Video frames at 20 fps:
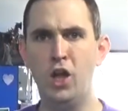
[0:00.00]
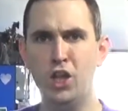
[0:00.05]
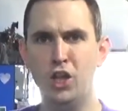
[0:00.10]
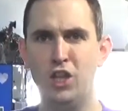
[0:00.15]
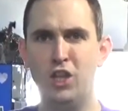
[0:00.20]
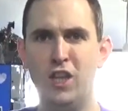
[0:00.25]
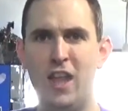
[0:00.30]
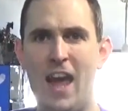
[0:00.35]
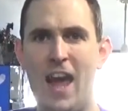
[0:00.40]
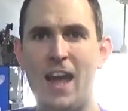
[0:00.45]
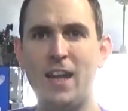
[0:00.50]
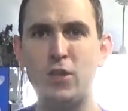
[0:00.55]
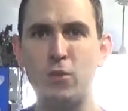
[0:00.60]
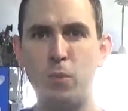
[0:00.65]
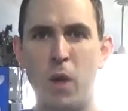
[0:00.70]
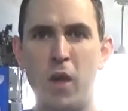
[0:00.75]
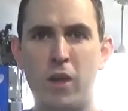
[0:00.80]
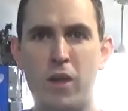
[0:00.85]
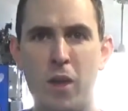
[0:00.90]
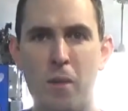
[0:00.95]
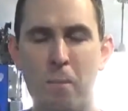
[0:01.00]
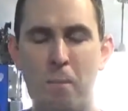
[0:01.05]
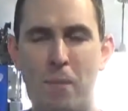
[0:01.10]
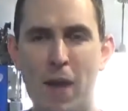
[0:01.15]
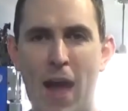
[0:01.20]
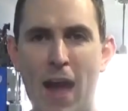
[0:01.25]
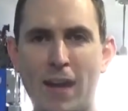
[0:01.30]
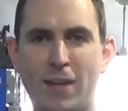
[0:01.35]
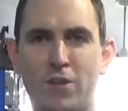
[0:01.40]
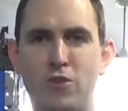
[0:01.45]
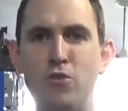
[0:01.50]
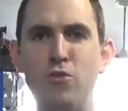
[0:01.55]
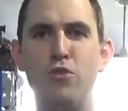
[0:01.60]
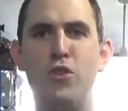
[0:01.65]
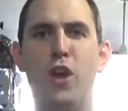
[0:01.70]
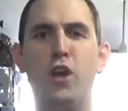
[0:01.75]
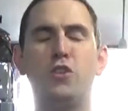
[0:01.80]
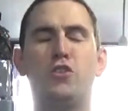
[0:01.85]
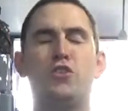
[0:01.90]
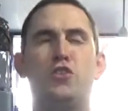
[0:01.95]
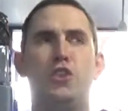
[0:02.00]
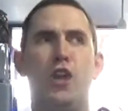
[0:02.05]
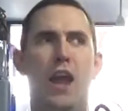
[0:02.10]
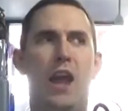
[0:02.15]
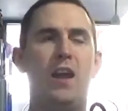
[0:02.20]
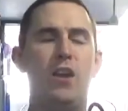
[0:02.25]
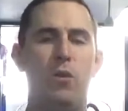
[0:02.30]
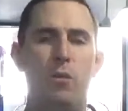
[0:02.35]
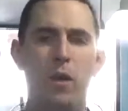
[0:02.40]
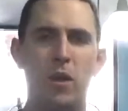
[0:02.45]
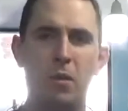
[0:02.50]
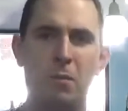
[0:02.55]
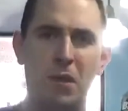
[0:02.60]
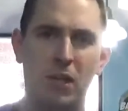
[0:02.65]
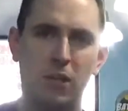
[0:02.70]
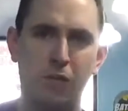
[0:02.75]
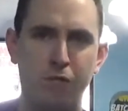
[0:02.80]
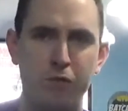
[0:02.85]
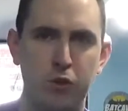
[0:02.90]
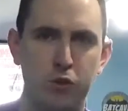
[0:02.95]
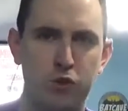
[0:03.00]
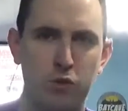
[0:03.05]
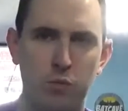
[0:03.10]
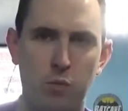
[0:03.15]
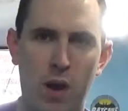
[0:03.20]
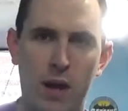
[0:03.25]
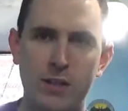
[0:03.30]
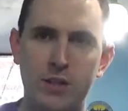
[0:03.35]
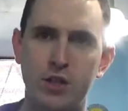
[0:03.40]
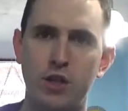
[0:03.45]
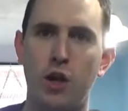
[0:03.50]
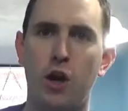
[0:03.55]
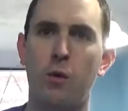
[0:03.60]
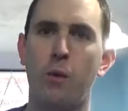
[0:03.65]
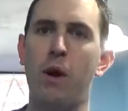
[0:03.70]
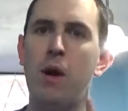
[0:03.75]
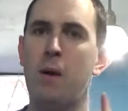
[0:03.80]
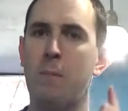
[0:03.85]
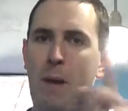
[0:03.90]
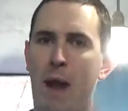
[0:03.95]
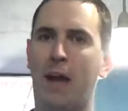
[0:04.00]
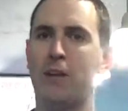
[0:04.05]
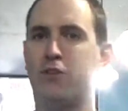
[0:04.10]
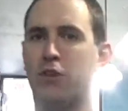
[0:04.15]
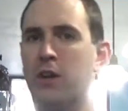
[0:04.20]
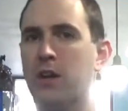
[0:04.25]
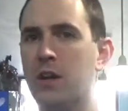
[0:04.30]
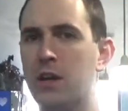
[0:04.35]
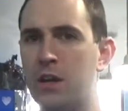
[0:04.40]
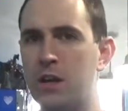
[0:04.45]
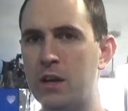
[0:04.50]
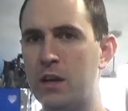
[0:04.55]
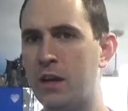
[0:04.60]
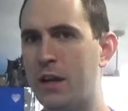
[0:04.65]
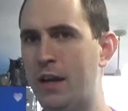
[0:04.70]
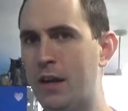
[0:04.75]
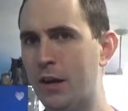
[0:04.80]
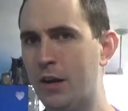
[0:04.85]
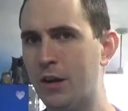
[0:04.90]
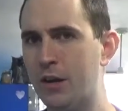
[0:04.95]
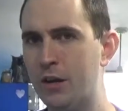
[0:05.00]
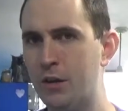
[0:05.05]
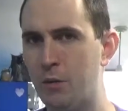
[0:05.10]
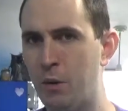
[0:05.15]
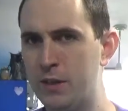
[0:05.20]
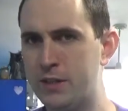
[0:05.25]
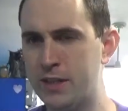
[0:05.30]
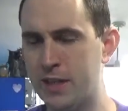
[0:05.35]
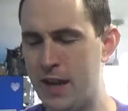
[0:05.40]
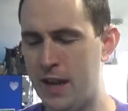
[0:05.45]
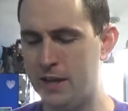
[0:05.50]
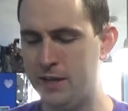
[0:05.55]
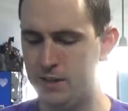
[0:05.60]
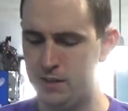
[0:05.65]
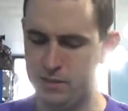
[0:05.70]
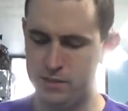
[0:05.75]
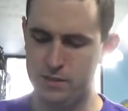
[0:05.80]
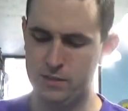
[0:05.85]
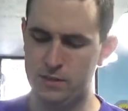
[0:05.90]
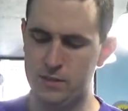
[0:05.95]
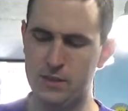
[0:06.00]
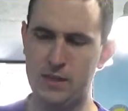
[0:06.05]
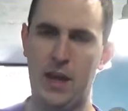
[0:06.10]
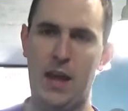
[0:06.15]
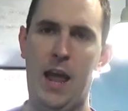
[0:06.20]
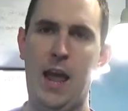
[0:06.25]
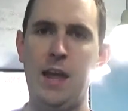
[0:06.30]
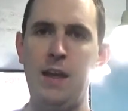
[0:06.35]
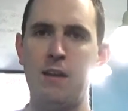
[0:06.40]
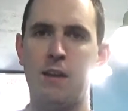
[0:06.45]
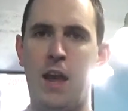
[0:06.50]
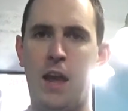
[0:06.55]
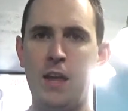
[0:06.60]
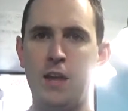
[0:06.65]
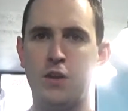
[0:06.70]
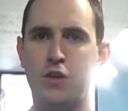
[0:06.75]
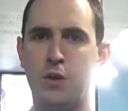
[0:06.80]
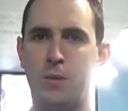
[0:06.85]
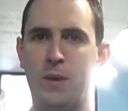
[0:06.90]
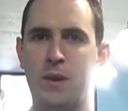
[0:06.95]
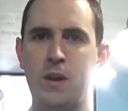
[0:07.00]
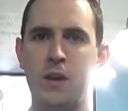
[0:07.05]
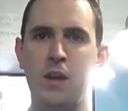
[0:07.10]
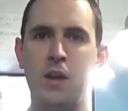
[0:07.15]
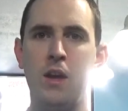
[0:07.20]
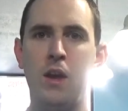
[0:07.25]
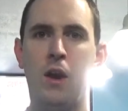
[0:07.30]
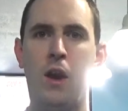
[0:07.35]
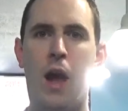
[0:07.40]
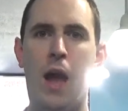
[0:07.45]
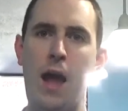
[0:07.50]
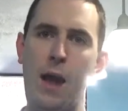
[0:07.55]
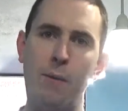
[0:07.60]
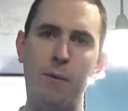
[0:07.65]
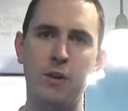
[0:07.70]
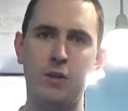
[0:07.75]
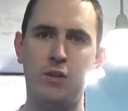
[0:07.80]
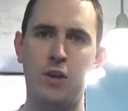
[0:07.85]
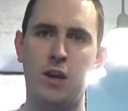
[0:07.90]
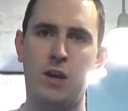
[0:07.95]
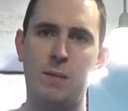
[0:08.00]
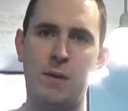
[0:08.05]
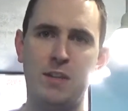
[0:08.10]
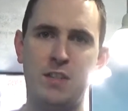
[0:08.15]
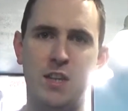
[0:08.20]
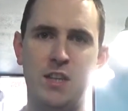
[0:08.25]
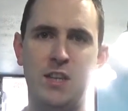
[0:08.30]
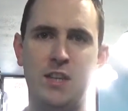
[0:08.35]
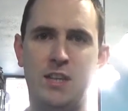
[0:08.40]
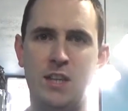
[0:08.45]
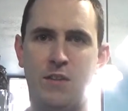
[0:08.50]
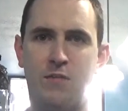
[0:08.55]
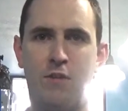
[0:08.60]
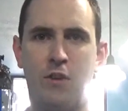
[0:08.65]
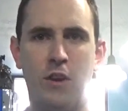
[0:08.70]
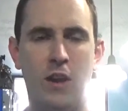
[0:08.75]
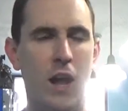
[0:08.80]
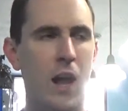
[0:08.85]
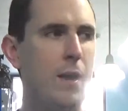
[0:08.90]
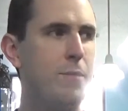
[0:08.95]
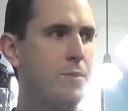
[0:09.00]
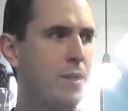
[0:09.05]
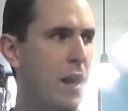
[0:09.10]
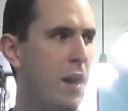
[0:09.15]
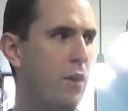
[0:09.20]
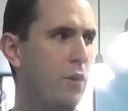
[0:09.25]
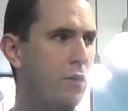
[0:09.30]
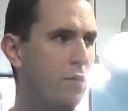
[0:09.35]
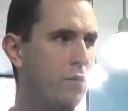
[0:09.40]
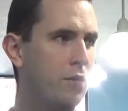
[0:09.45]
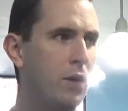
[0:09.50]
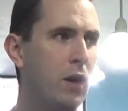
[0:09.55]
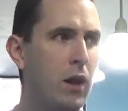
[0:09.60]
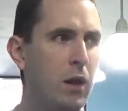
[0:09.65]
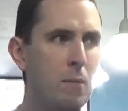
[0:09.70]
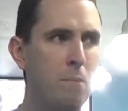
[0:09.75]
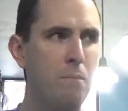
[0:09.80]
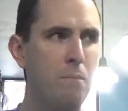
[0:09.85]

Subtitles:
Lads, welcome back to the channel. Welcome back to Fusion YGO. Patrick here once again to say, hey, how you doing? I want to talk about something different. I'm tired of